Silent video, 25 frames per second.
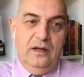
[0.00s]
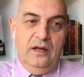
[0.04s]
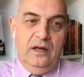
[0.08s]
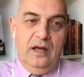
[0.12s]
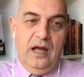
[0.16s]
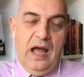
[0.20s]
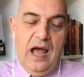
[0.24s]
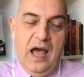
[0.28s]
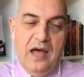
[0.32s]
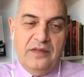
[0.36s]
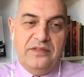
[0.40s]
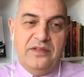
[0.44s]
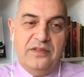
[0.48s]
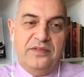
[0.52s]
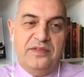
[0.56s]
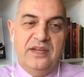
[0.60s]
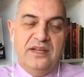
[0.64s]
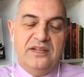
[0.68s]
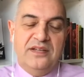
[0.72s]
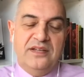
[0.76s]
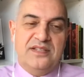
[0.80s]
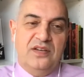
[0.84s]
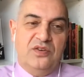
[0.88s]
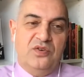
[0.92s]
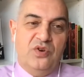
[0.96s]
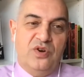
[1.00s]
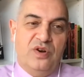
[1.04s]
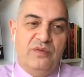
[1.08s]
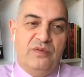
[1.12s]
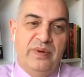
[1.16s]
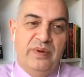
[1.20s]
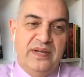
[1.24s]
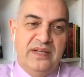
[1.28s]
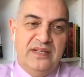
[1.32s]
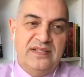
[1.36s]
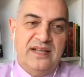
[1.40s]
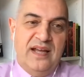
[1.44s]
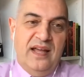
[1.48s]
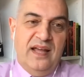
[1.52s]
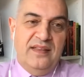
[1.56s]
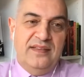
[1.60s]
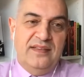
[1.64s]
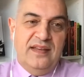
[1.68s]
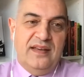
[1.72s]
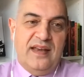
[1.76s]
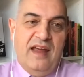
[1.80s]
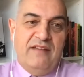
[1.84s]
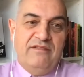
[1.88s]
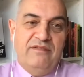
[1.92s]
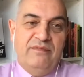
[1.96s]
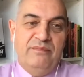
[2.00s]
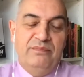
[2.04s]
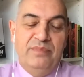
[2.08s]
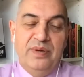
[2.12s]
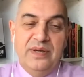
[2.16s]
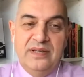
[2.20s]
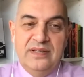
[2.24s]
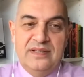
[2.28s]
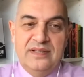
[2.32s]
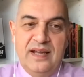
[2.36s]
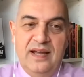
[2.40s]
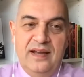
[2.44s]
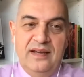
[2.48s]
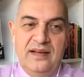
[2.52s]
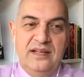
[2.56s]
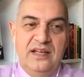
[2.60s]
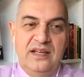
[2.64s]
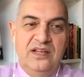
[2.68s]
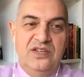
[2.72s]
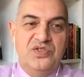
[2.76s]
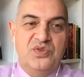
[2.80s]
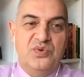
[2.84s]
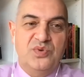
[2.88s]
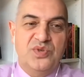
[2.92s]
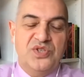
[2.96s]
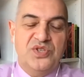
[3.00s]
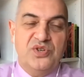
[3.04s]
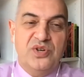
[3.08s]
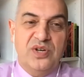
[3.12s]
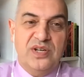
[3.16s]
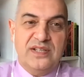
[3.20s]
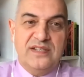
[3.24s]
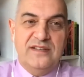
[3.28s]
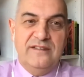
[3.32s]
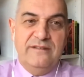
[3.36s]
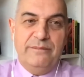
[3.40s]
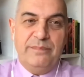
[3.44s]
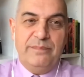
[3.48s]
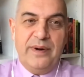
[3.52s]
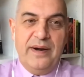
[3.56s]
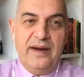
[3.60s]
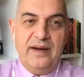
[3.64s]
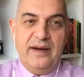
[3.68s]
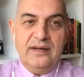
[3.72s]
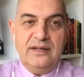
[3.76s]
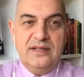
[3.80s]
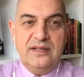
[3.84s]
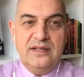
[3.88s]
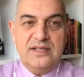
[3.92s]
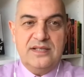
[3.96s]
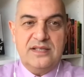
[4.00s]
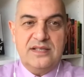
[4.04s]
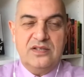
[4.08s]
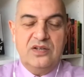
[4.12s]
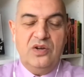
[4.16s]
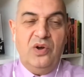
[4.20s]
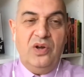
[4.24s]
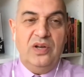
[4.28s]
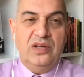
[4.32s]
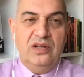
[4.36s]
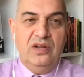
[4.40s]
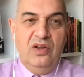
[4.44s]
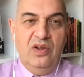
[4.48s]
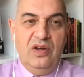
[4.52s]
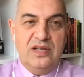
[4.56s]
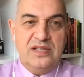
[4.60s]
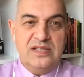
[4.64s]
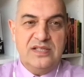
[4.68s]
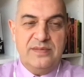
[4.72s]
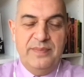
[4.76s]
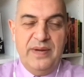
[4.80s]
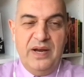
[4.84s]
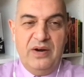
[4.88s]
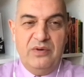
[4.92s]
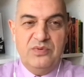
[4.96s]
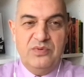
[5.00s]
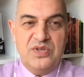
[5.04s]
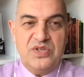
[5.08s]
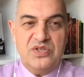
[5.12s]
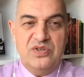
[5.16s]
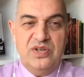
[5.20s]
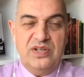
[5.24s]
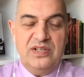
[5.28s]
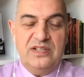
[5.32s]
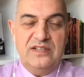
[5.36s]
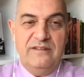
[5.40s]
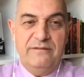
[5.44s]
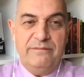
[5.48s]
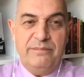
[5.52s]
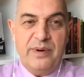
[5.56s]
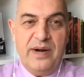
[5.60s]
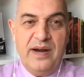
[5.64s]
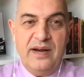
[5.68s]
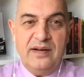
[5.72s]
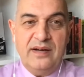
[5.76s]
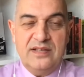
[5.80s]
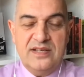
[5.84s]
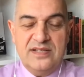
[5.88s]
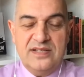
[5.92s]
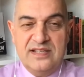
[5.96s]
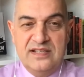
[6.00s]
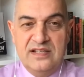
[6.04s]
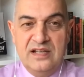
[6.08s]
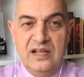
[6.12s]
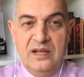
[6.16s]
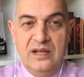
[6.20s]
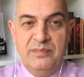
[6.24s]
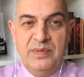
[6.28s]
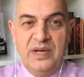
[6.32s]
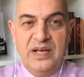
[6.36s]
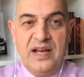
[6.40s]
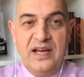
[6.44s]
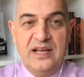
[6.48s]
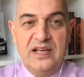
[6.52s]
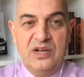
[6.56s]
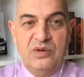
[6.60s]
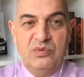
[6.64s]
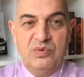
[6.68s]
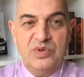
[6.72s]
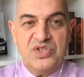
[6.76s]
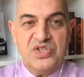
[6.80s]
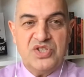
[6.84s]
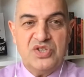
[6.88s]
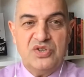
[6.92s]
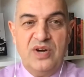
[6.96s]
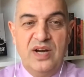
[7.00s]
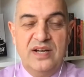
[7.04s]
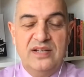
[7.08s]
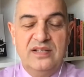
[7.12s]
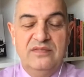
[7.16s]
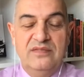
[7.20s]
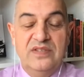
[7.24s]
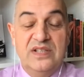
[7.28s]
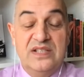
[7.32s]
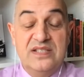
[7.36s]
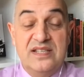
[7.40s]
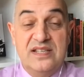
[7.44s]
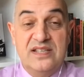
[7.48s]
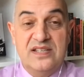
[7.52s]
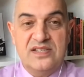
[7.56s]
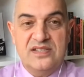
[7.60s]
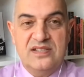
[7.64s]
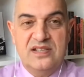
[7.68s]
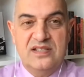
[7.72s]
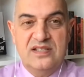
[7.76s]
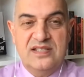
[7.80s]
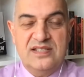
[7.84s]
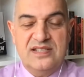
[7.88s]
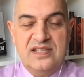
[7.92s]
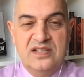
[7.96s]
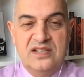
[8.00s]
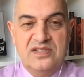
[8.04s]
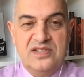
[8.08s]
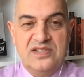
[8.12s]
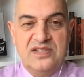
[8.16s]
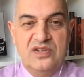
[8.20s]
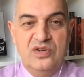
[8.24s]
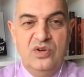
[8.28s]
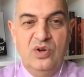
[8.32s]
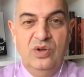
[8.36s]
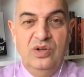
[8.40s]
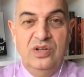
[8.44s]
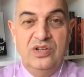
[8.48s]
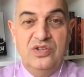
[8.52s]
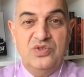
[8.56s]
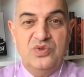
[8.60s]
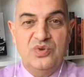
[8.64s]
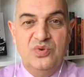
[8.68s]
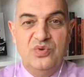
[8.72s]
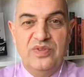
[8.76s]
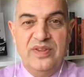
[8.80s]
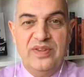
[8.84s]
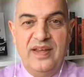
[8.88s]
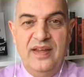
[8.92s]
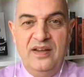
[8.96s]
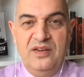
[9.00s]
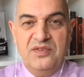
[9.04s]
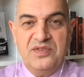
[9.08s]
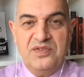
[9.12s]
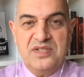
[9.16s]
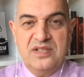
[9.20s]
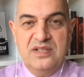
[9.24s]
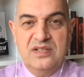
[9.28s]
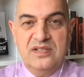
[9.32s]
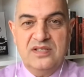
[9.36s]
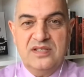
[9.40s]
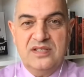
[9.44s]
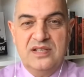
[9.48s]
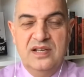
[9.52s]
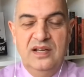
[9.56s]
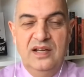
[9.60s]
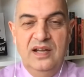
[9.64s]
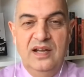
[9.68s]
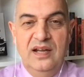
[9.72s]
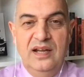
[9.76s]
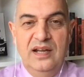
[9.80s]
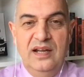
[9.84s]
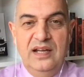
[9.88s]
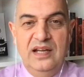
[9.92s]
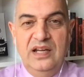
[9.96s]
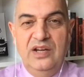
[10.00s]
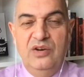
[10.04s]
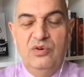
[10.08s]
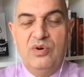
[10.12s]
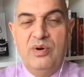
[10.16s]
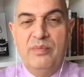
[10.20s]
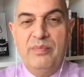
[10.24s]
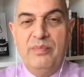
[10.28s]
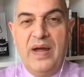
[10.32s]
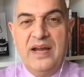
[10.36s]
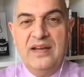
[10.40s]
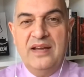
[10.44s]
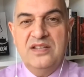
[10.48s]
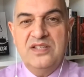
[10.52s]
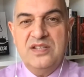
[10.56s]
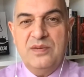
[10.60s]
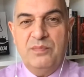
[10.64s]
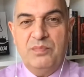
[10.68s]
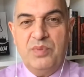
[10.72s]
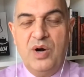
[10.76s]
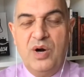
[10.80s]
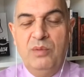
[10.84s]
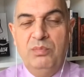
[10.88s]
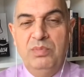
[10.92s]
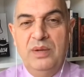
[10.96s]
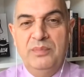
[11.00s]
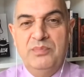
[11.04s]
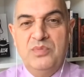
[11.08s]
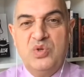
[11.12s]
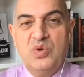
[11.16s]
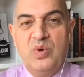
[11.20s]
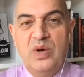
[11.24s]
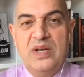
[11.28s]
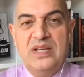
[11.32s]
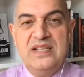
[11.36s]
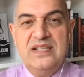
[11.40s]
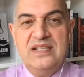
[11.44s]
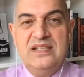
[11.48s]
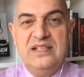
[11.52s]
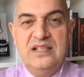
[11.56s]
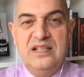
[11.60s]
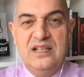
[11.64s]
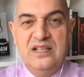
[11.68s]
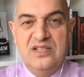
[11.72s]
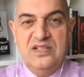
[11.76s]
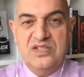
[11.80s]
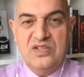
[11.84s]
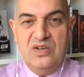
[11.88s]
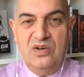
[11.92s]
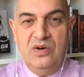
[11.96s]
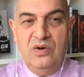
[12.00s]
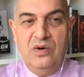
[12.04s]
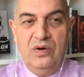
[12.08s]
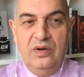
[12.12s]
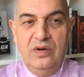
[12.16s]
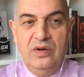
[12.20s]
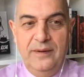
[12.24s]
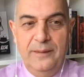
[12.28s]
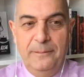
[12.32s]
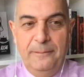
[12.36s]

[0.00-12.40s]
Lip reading: Other things that could have been done that haven't been done is restrictive practice. Guidelines about restrictive practice and eliminating restraint have existed since the early 2000s. It remains a problem 20 years on.